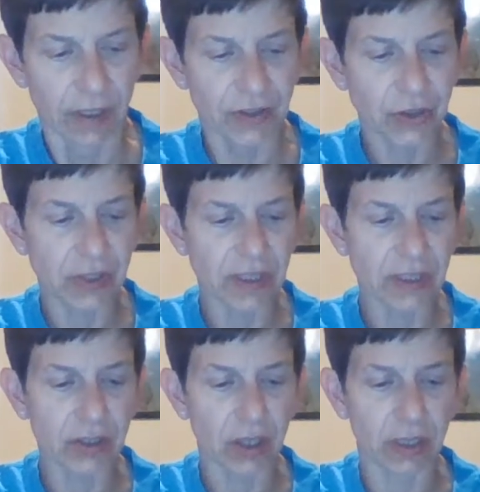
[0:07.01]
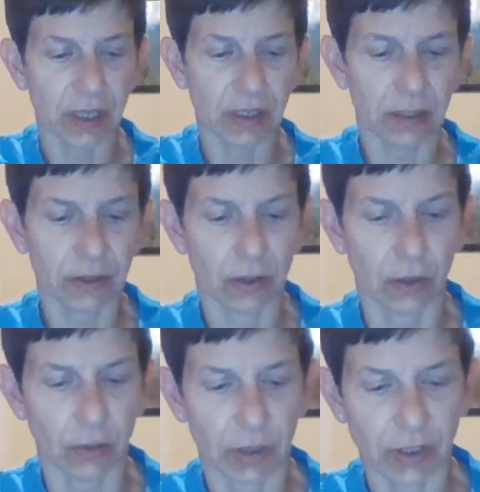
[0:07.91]
As soon as he saw Kenny in the
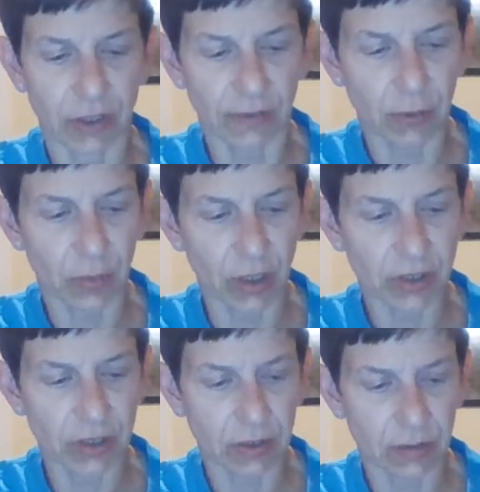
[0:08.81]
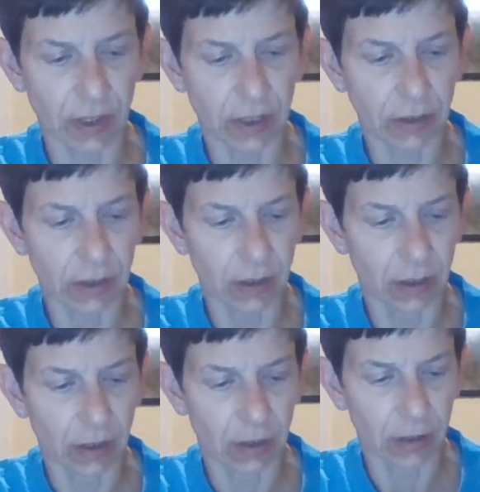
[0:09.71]
hallway, Trevor marched directly
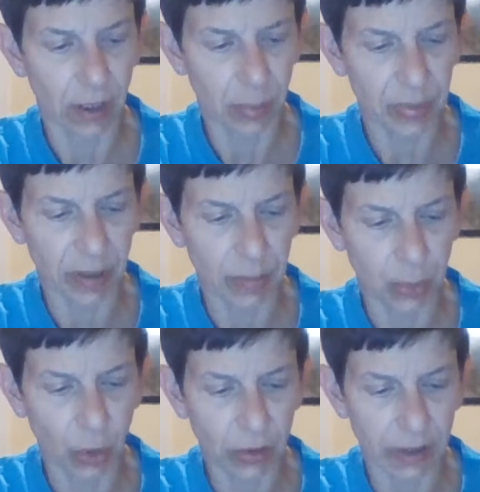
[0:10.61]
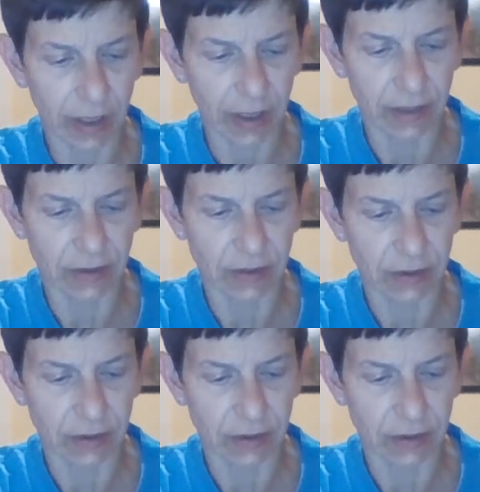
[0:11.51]
up and poked at his